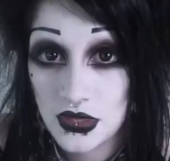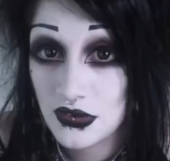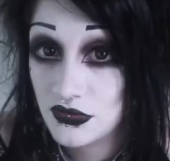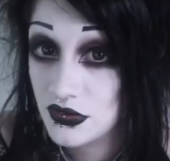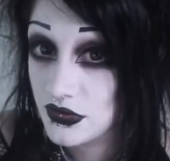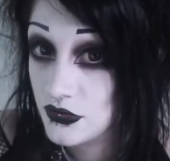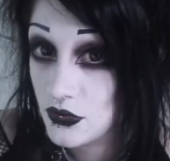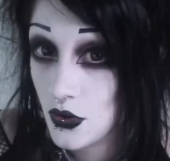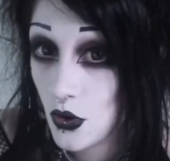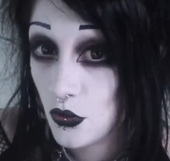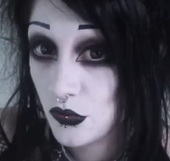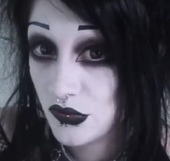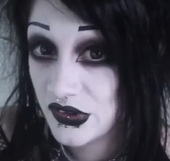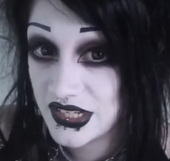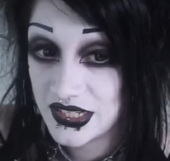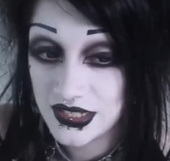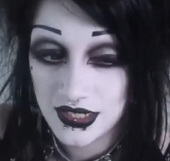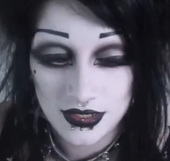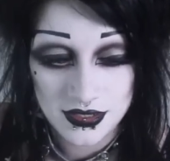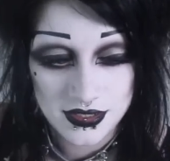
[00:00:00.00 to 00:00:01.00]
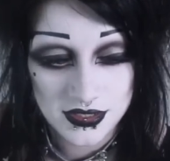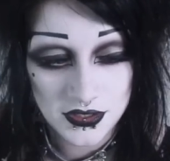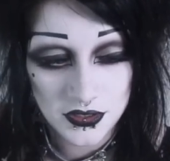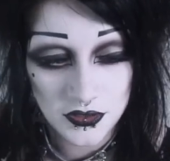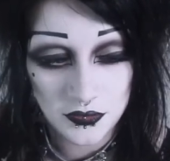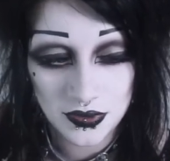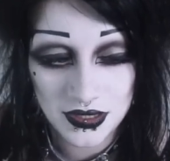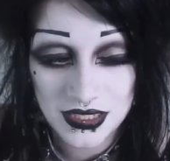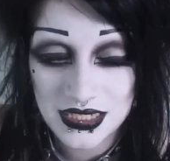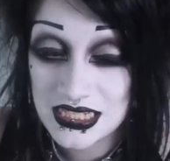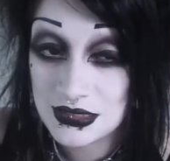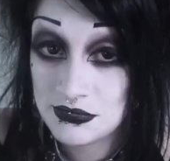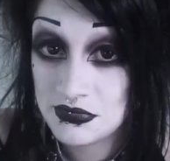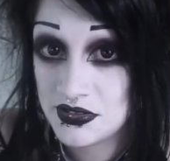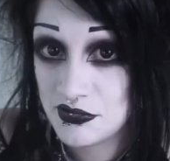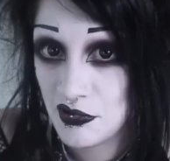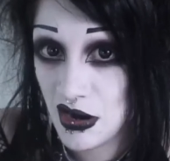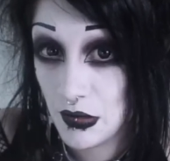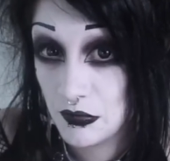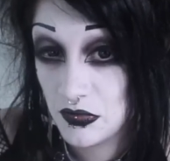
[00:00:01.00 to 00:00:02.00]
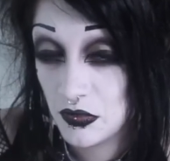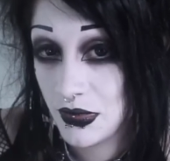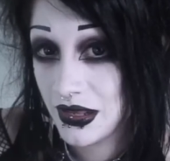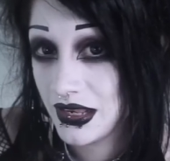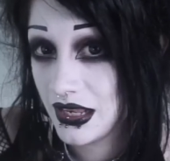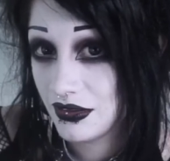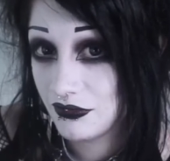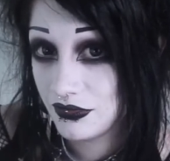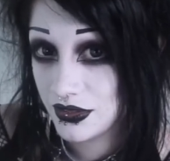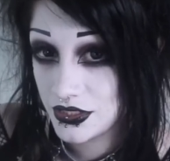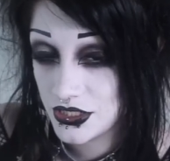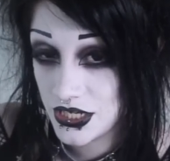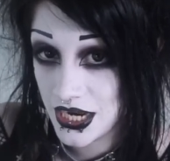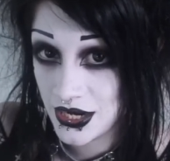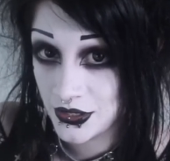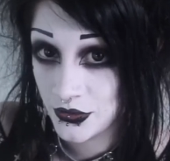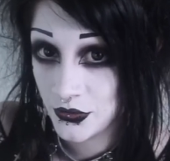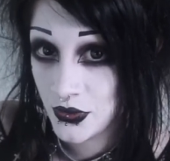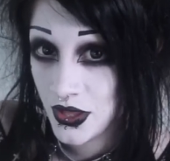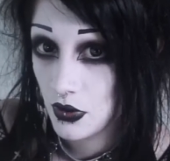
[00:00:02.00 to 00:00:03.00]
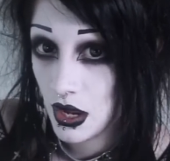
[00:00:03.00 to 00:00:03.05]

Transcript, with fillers: If you've not already done so, please subscribe to my lovely channel.